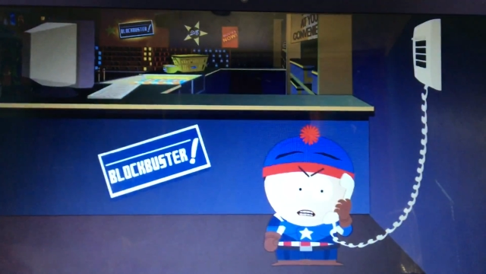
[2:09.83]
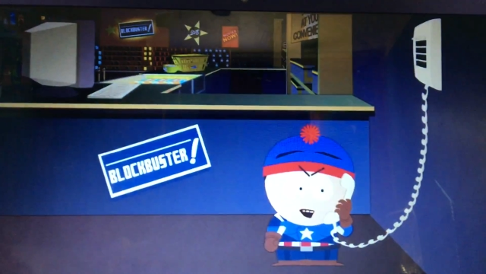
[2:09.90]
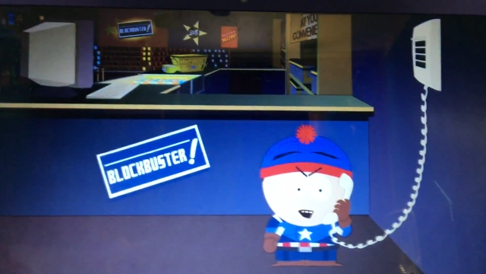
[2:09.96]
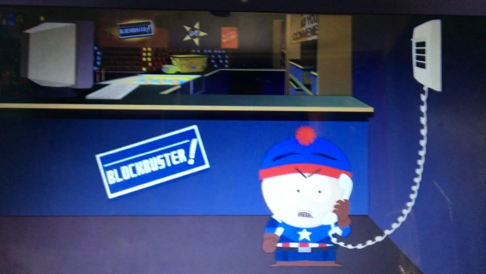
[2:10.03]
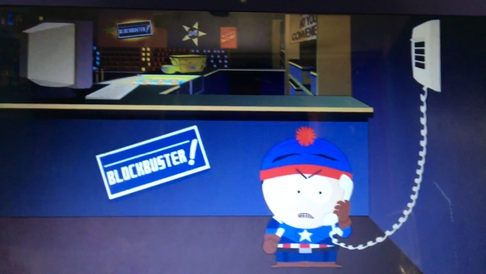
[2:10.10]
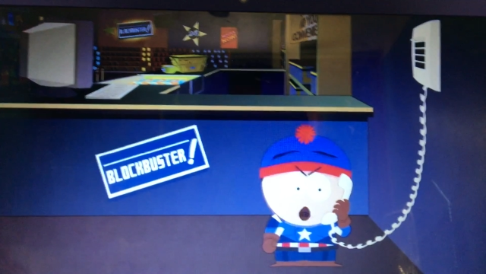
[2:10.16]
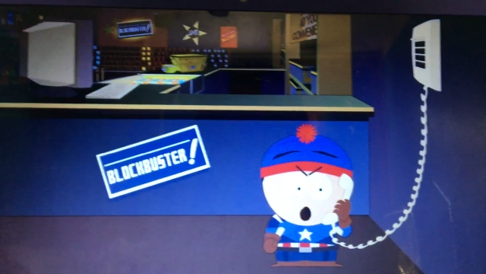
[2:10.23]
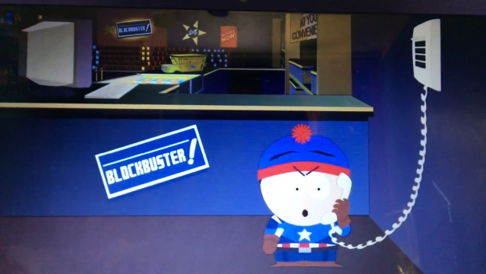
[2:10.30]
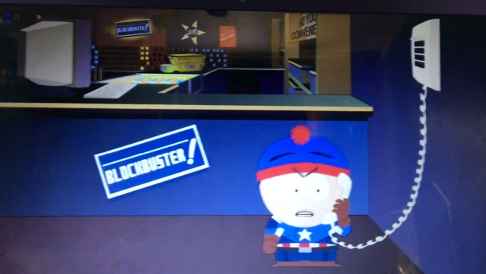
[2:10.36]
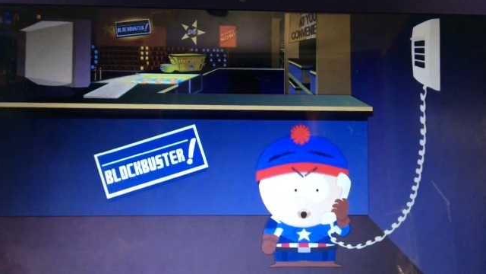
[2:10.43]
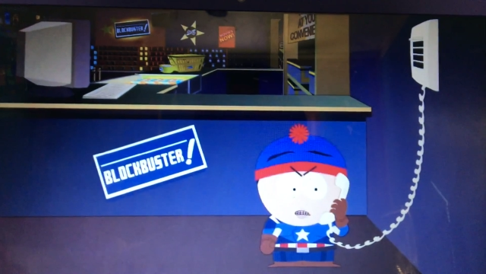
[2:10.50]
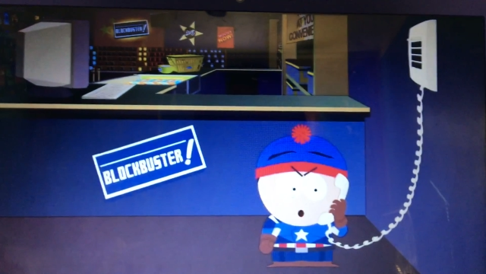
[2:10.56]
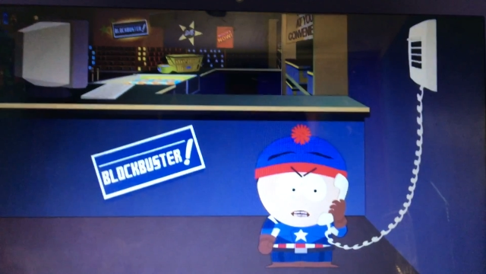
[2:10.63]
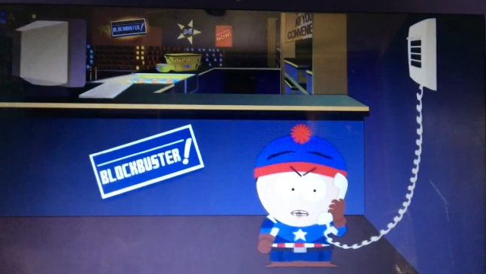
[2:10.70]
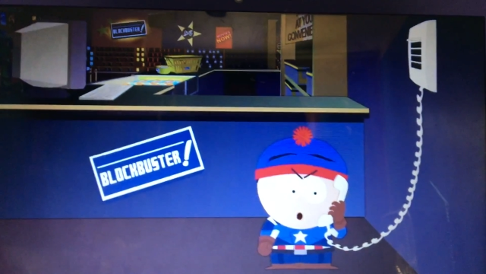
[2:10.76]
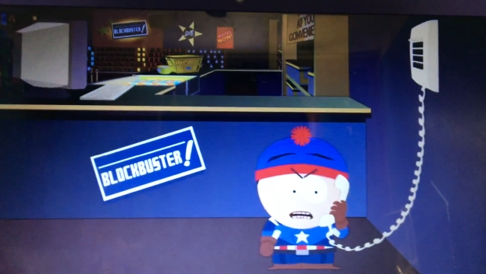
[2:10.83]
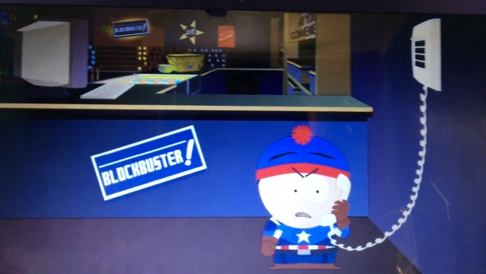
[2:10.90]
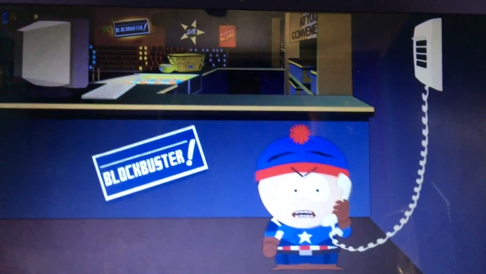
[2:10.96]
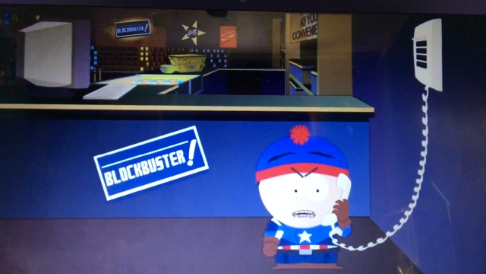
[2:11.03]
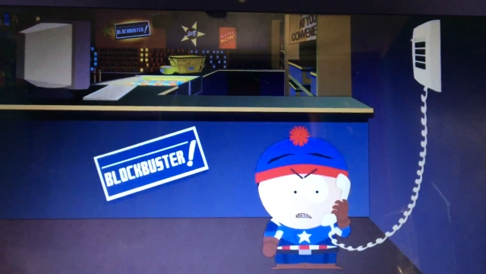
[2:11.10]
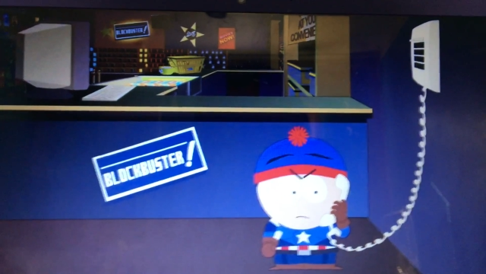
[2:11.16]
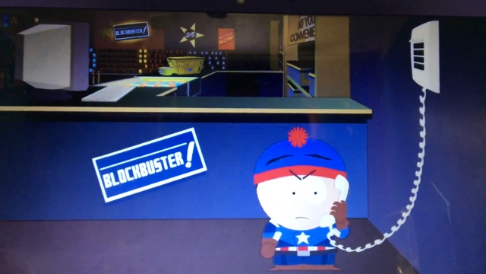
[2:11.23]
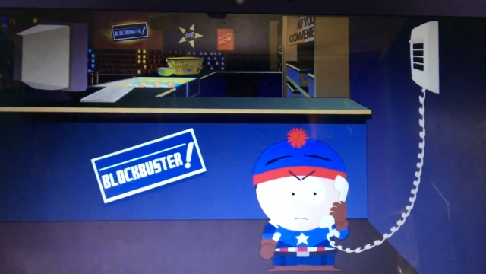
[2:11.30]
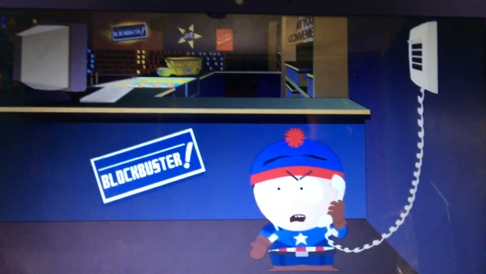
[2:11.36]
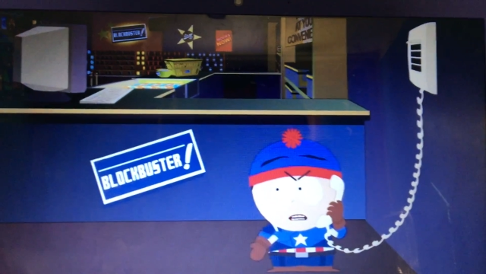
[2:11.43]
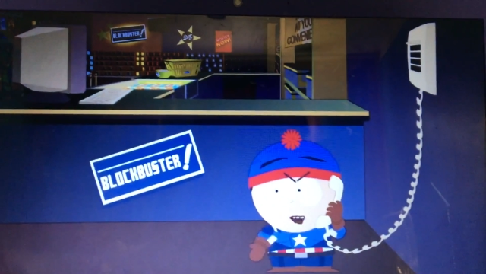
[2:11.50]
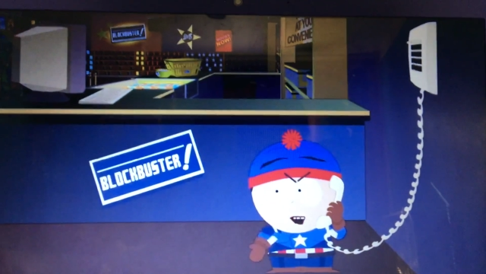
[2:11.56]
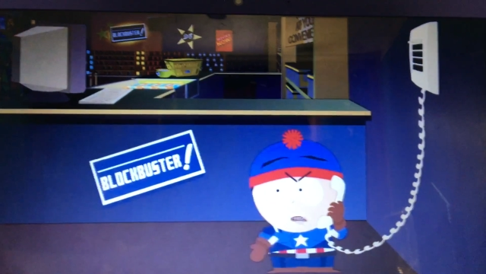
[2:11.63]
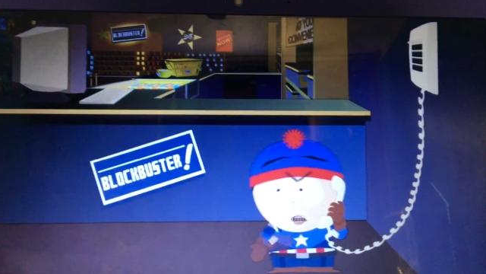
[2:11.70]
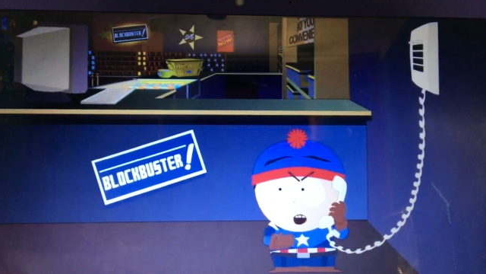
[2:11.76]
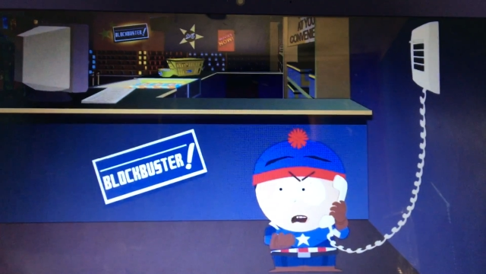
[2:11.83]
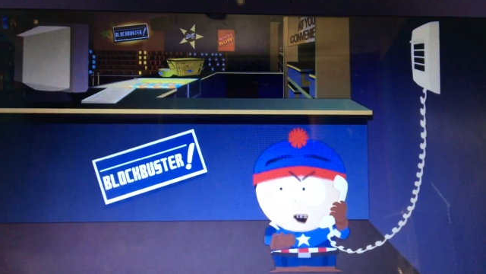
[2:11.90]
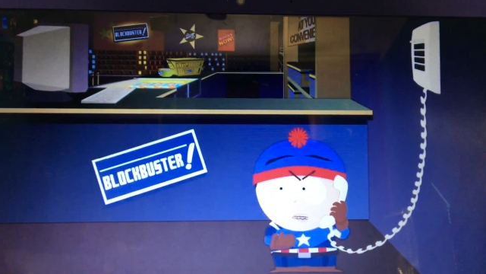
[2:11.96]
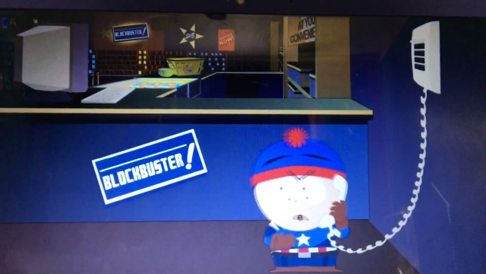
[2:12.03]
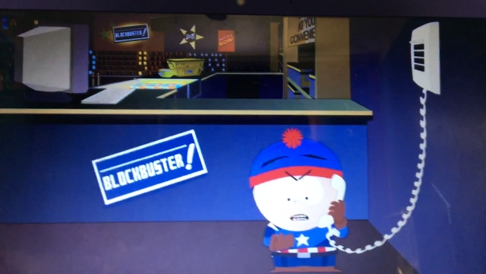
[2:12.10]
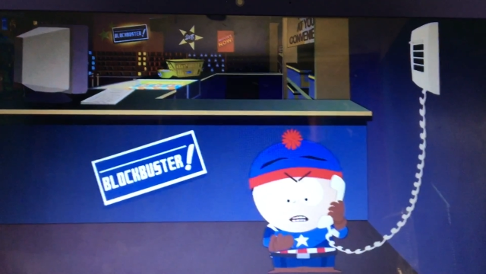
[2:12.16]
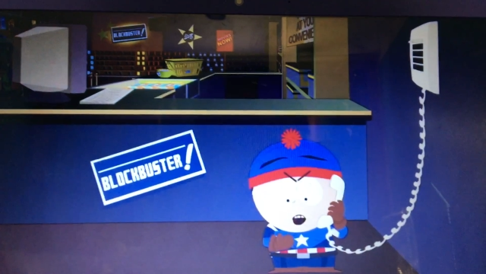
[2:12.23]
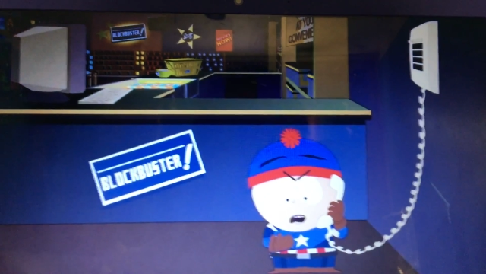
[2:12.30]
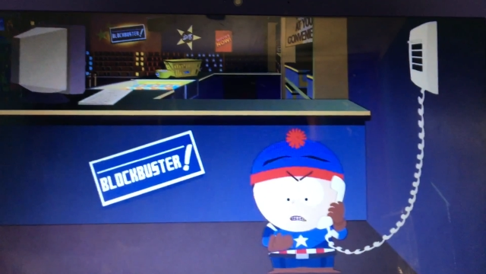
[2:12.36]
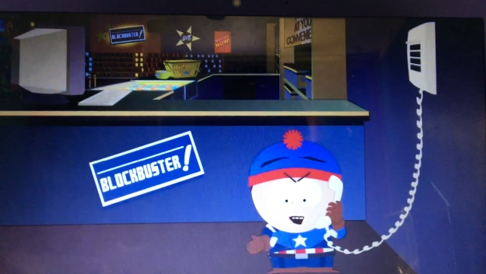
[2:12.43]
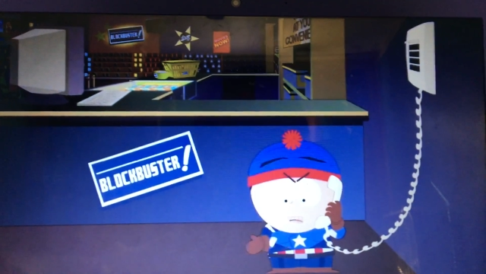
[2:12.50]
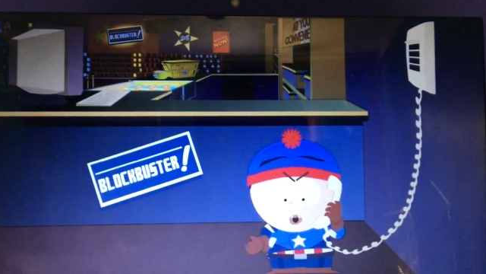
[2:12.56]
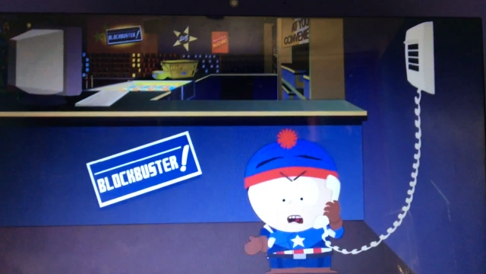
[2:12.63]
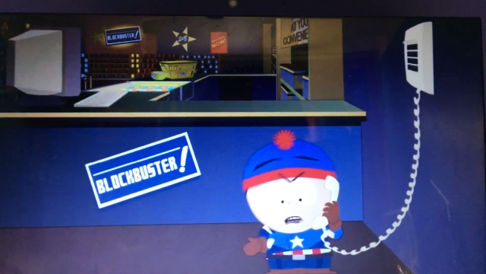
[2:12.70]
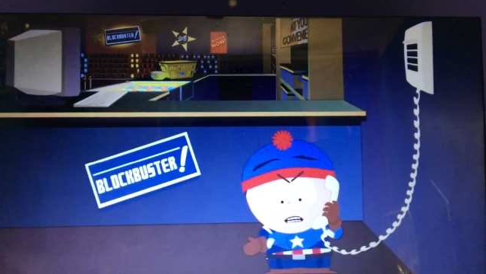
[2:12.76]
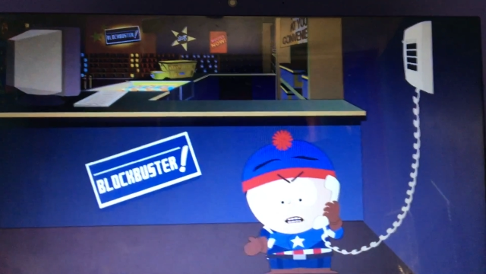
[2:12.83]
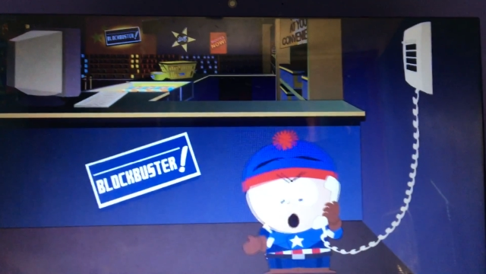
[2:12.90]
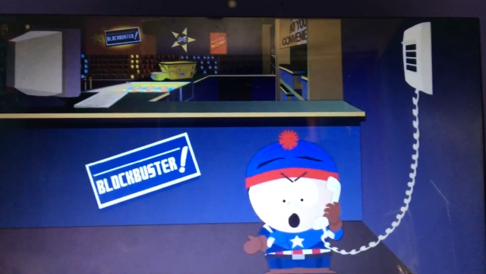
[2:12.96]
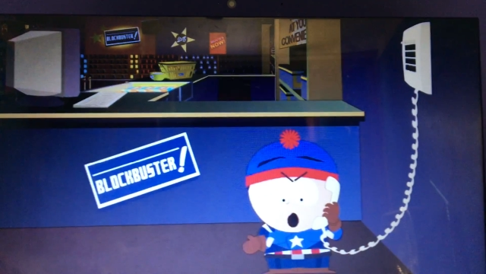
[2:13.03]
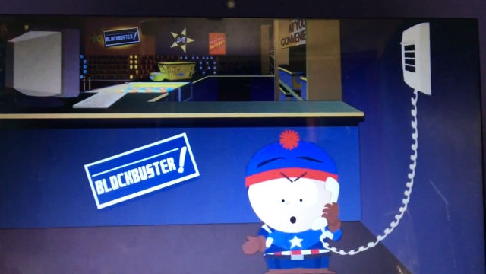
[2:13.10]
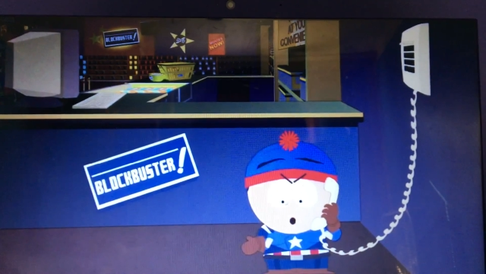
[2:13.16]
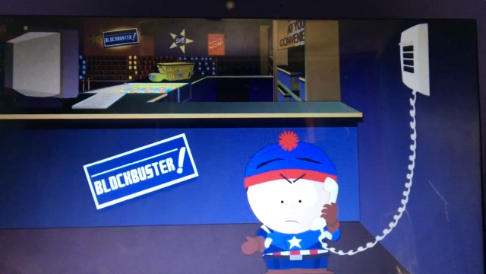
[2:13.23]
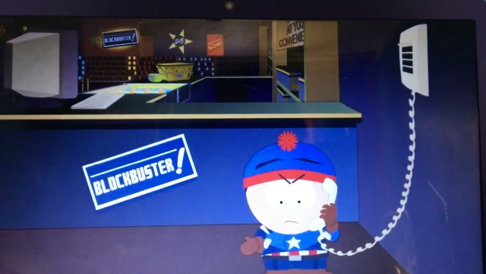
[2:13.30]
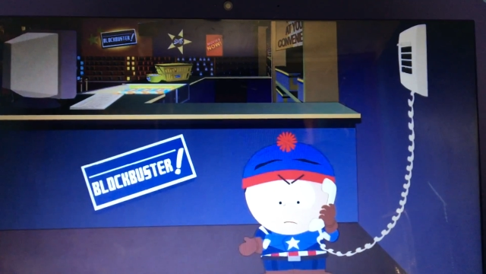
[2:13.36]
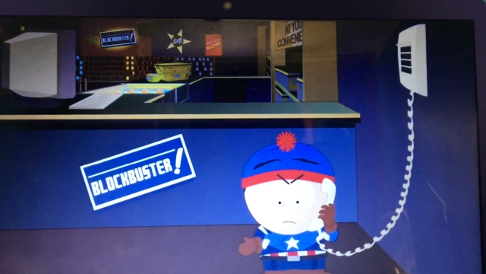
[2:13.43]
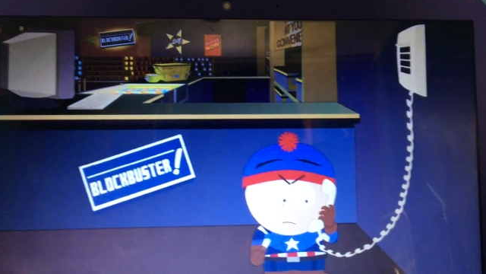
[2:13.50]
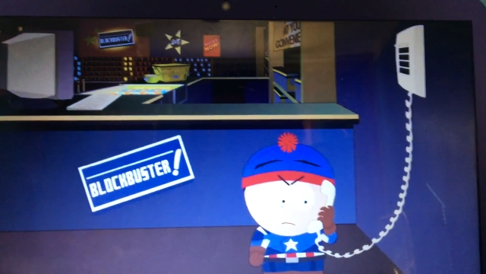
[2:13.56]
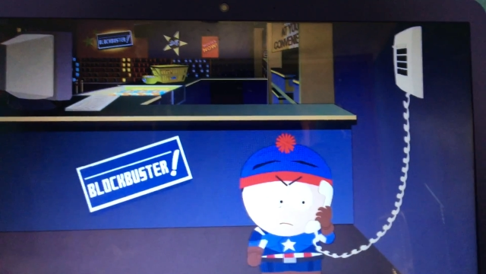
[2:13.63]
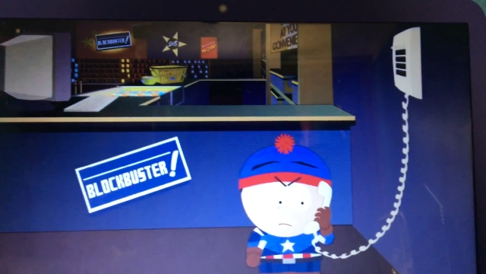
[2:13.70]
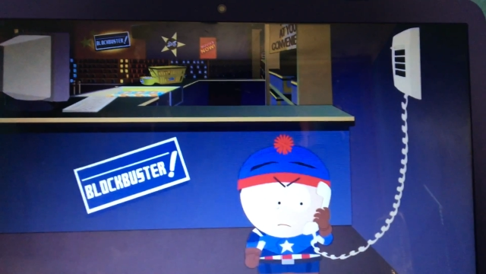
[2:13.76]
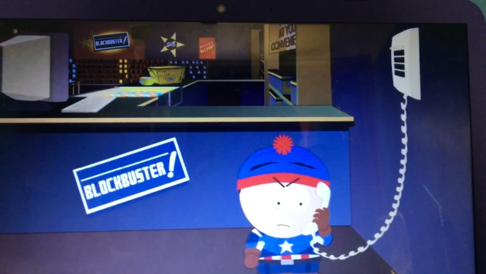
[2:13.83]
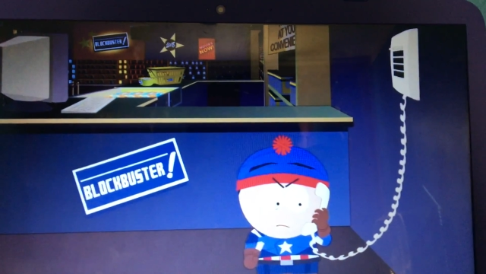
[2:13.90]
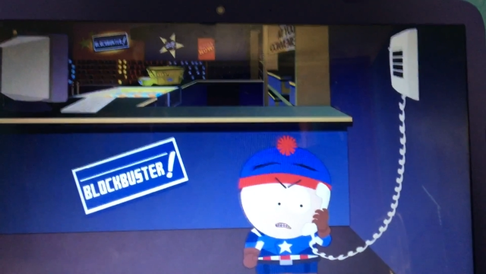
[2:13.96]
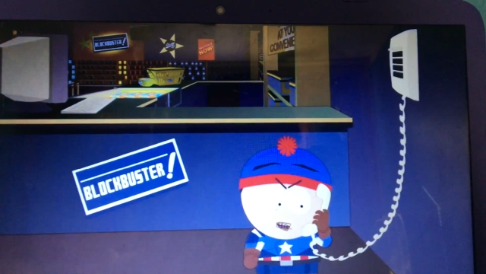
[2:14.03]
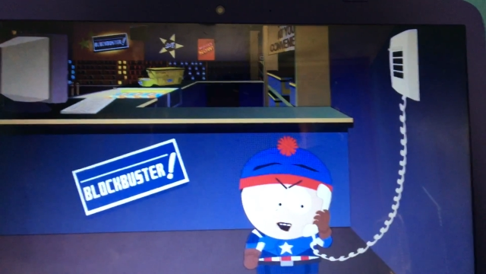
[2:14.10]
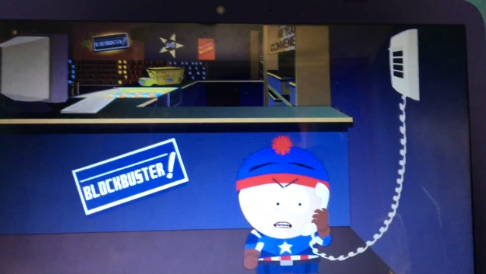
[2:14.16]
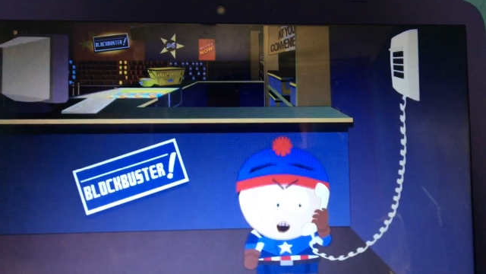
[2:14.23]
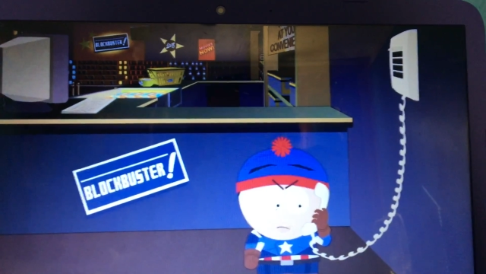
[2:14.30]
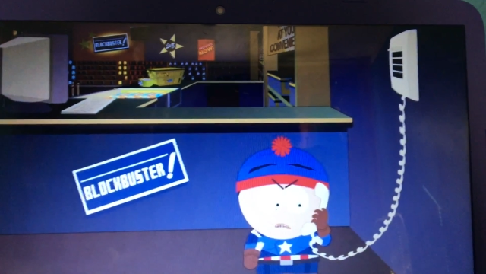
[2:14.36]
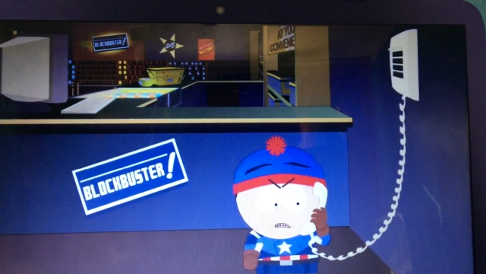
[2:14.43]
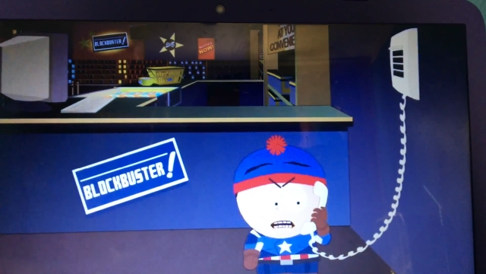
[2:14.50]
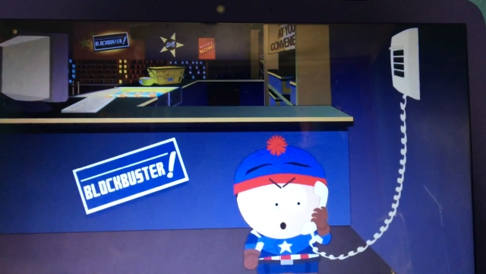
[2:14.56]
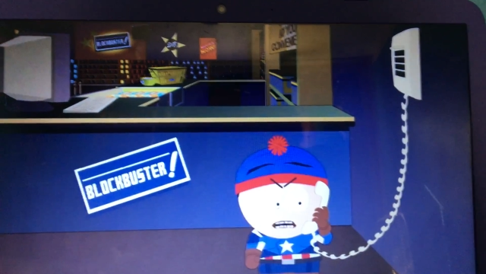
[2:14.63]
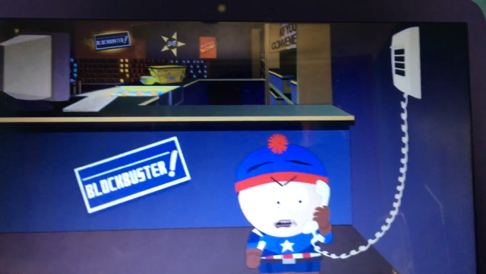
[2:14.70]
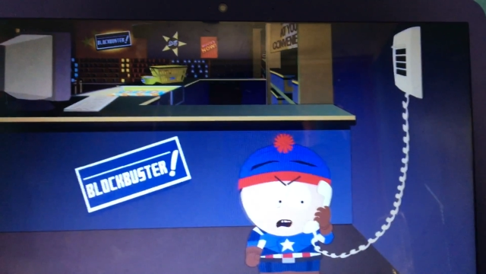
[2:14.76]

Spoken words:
[unreadable: no face in view]